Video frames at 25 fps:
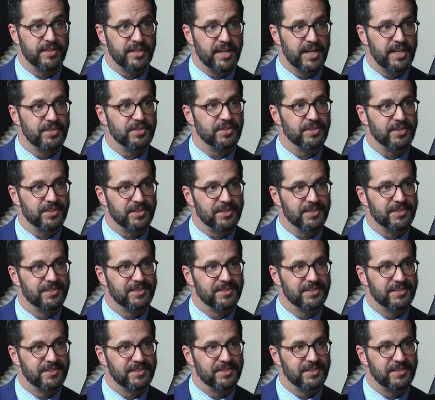nature.
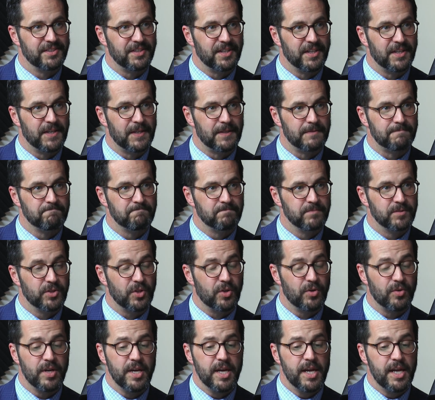Yeah.
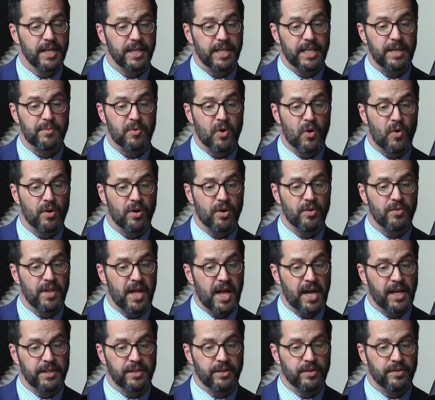So keep going on
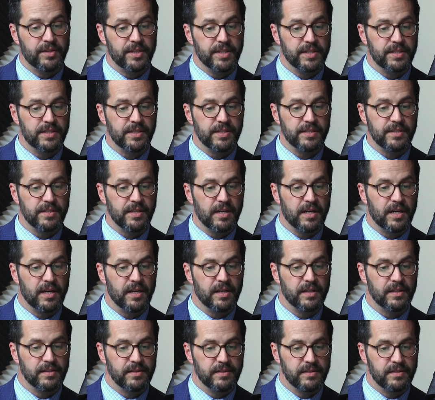that. You know, this is
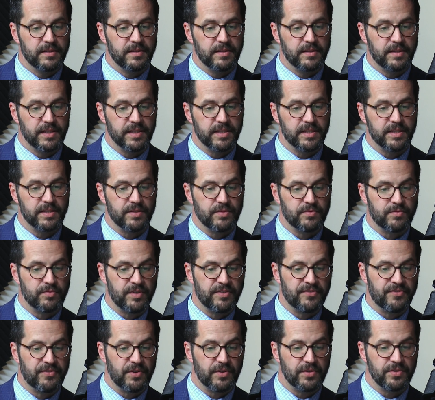uh, this is
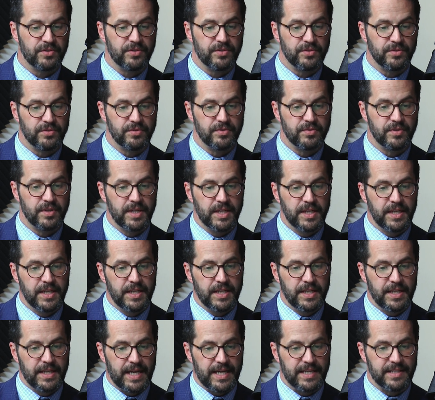referred to
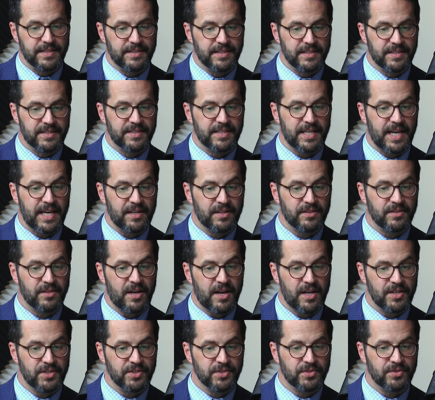as the
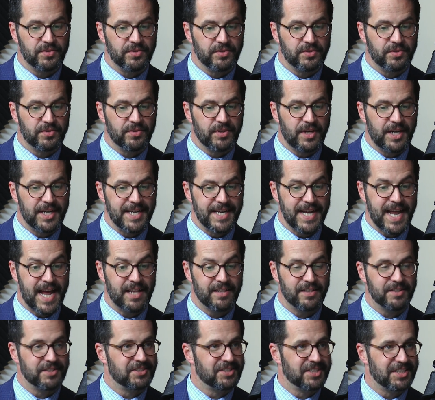psychological
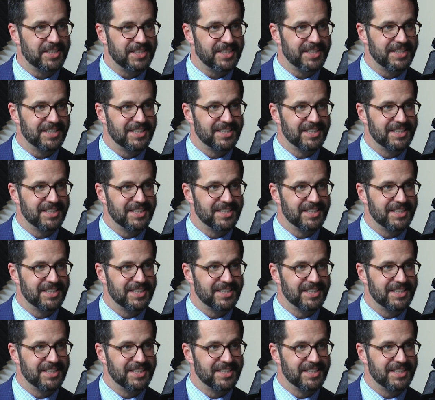analogy.